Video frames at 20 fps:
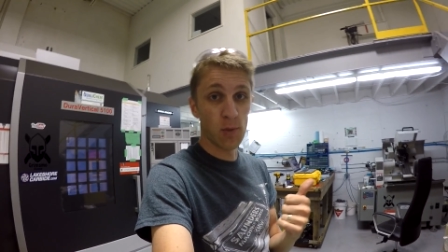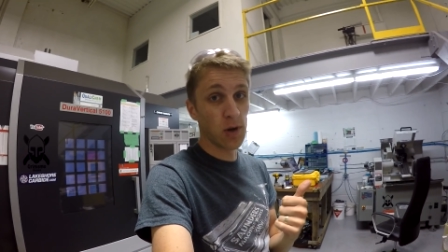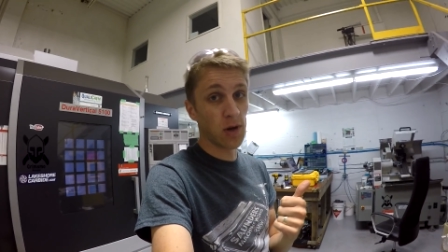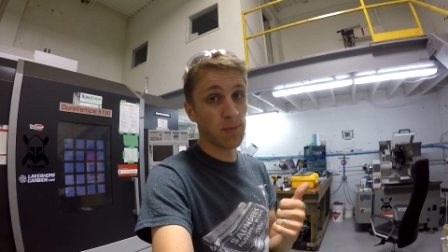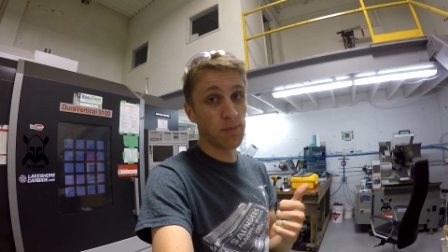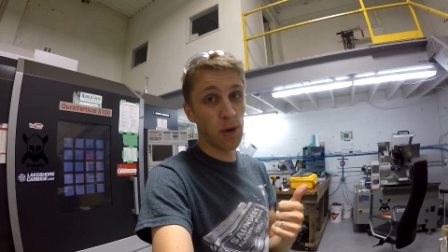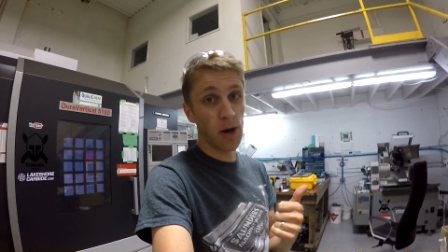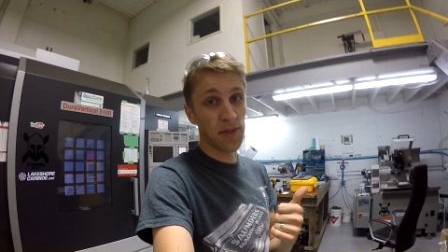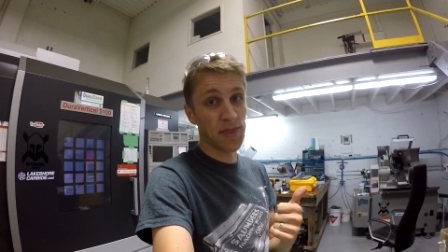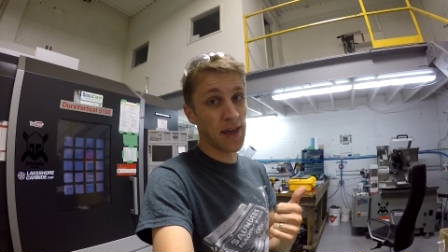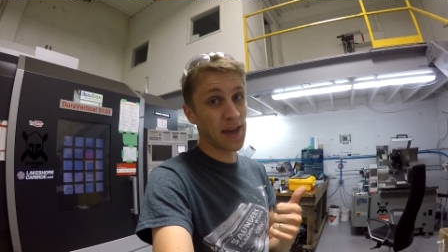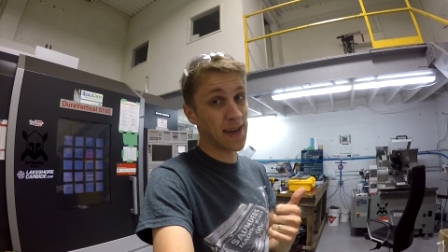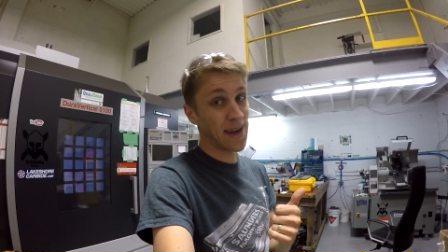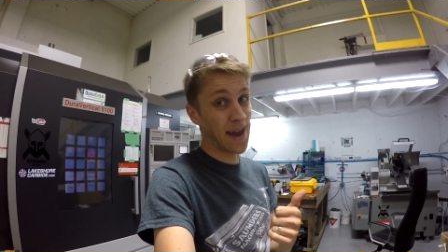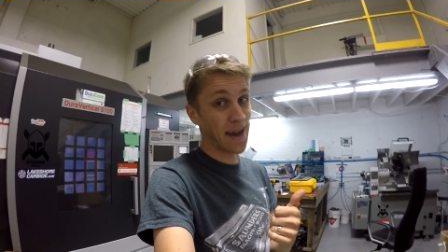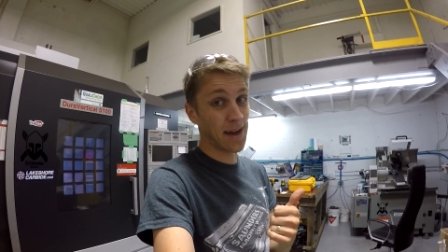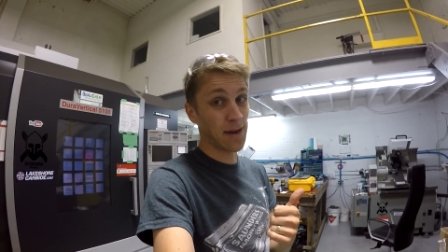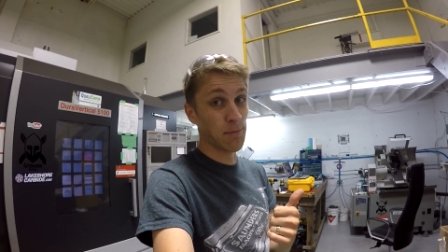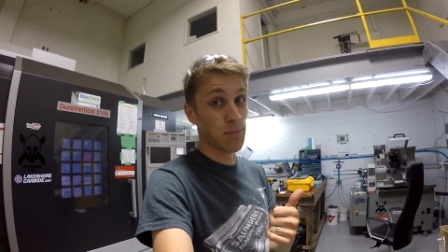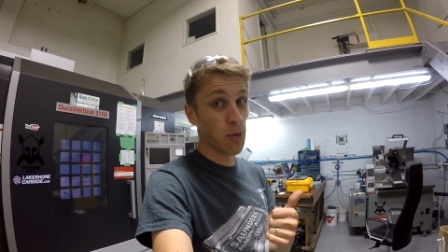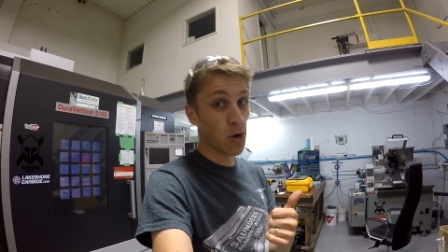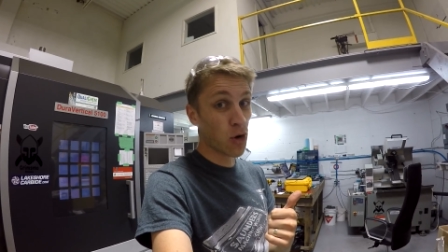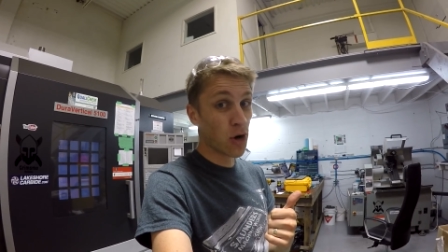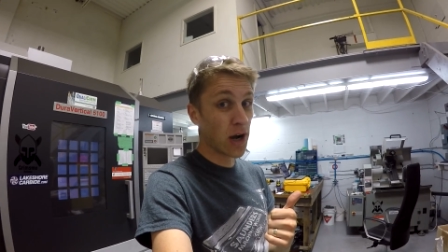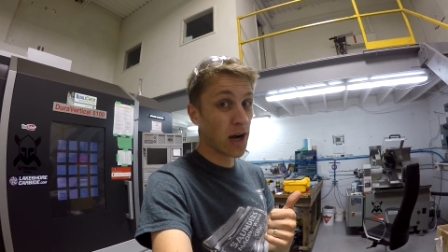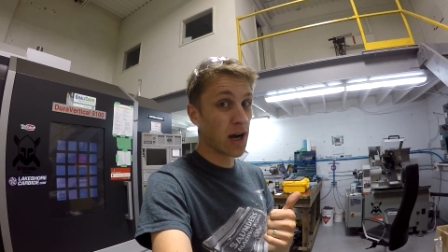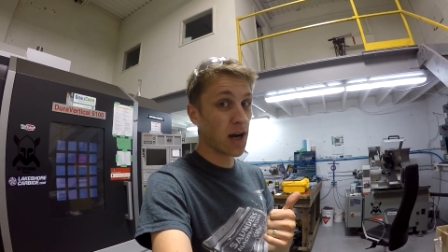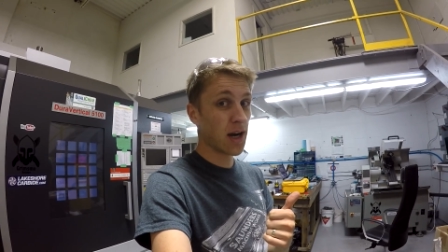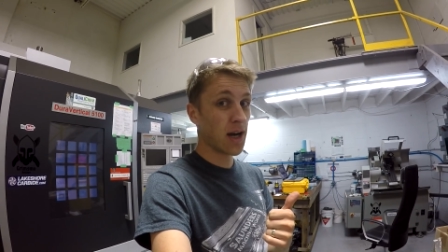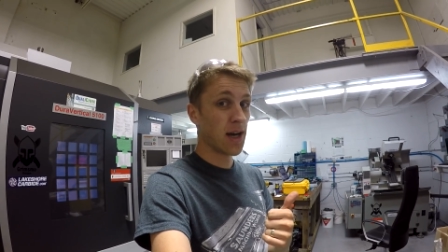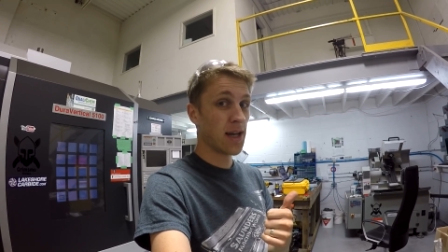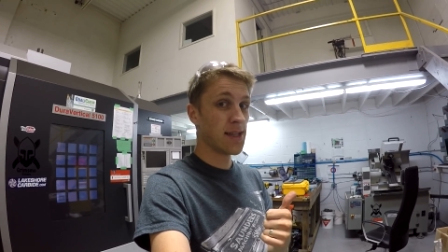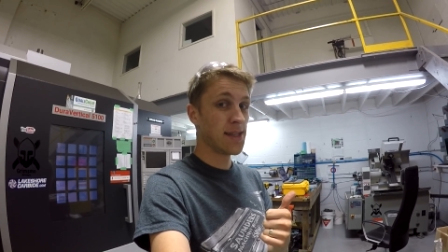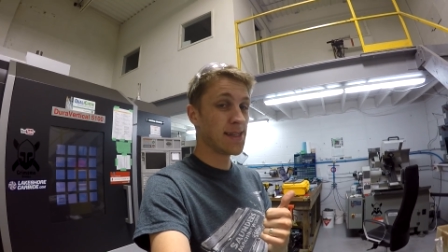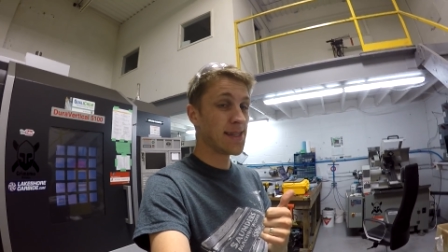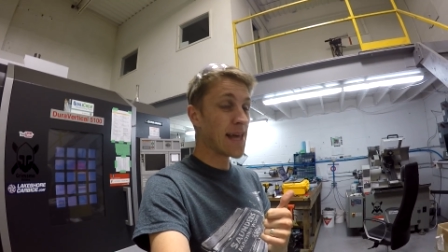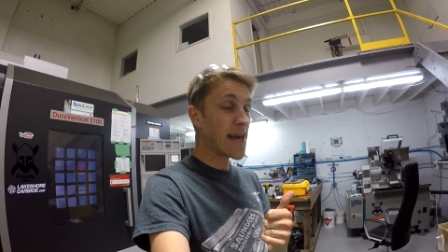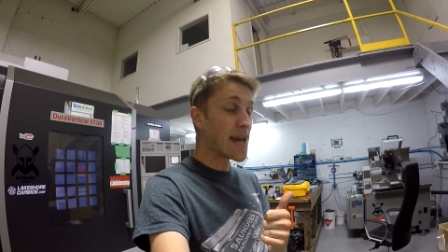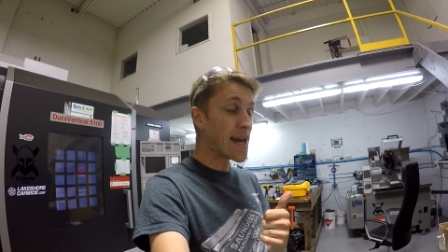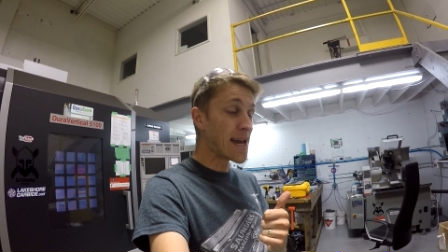we bought that Nakamura
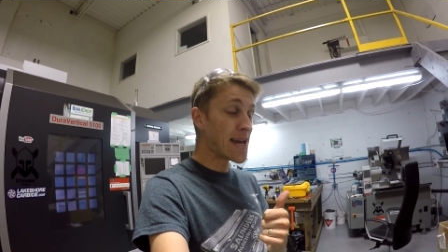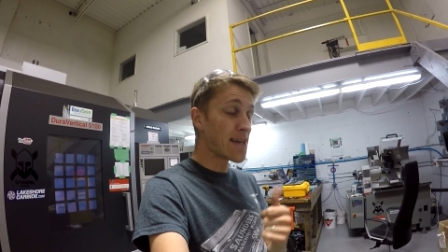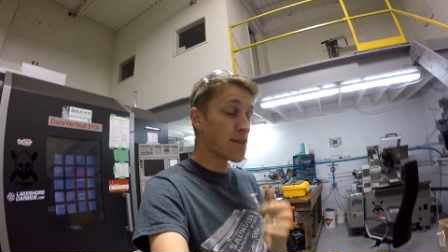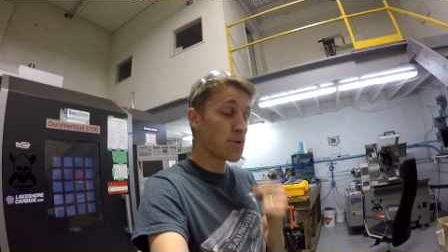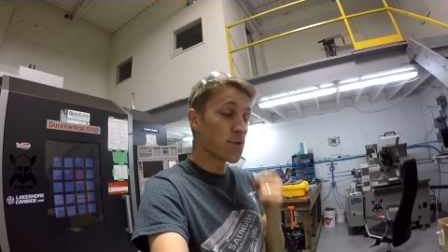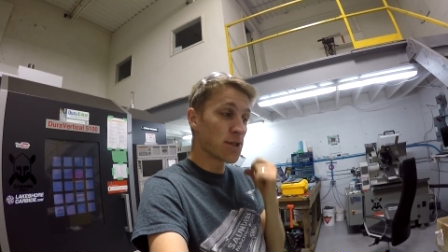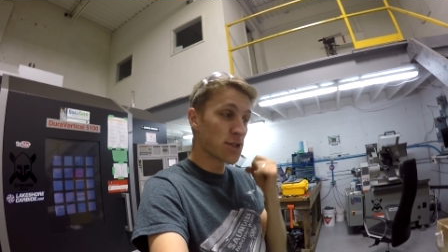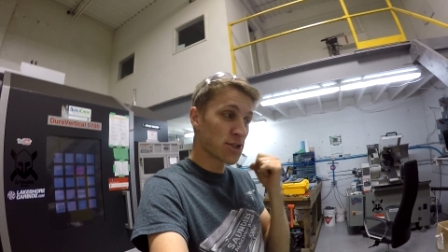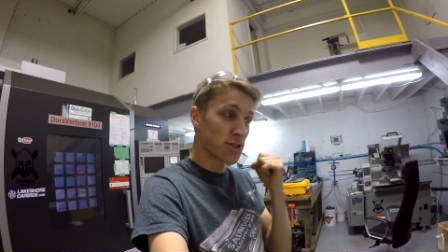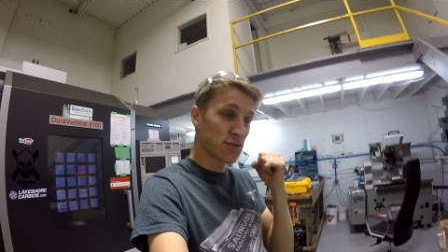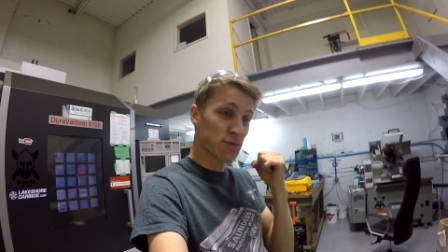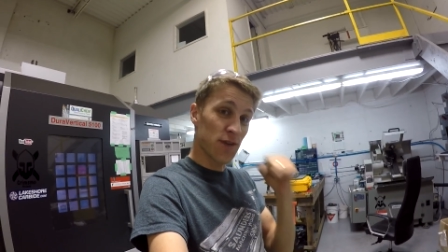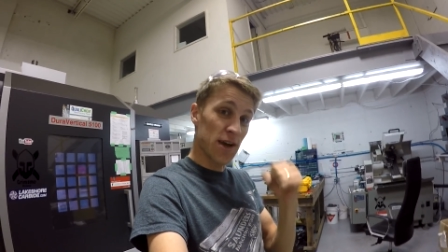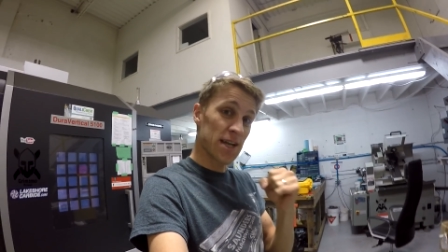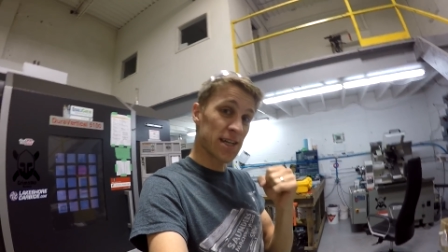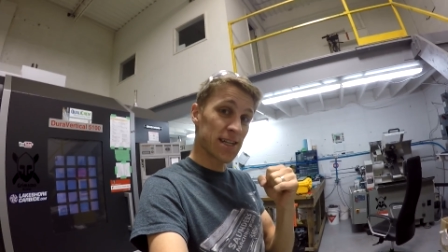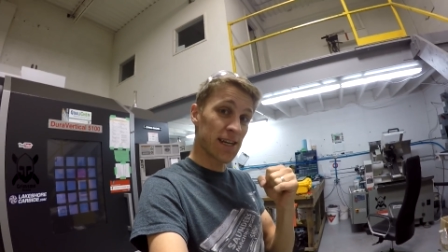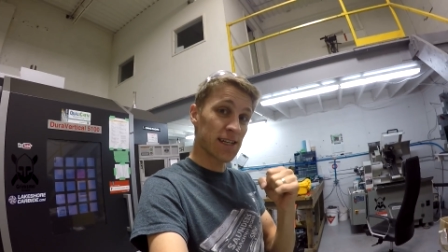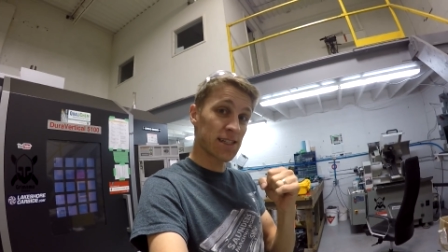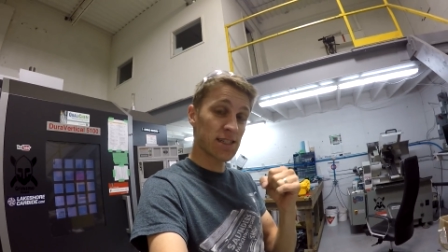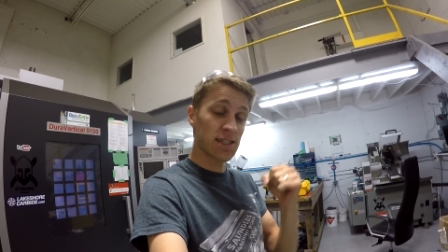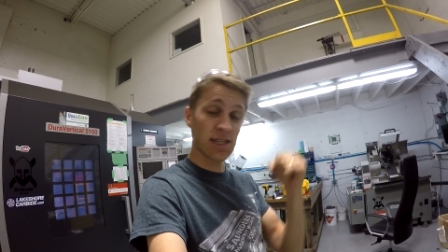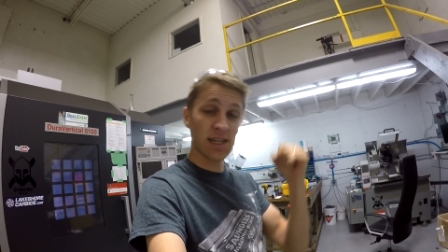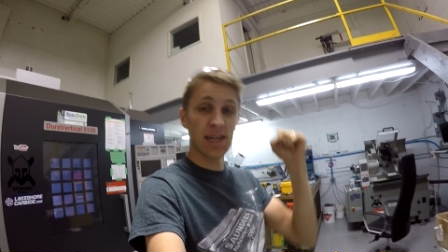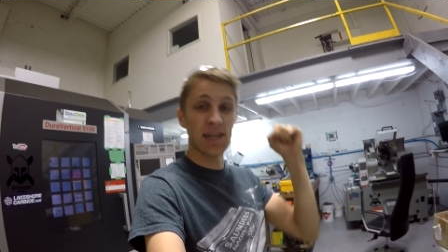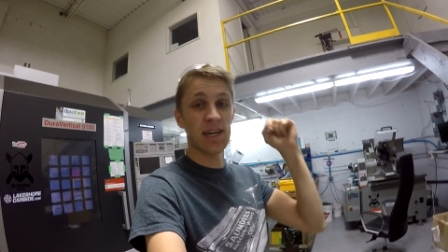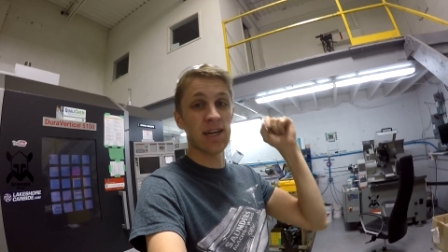lathe, which is fantastic.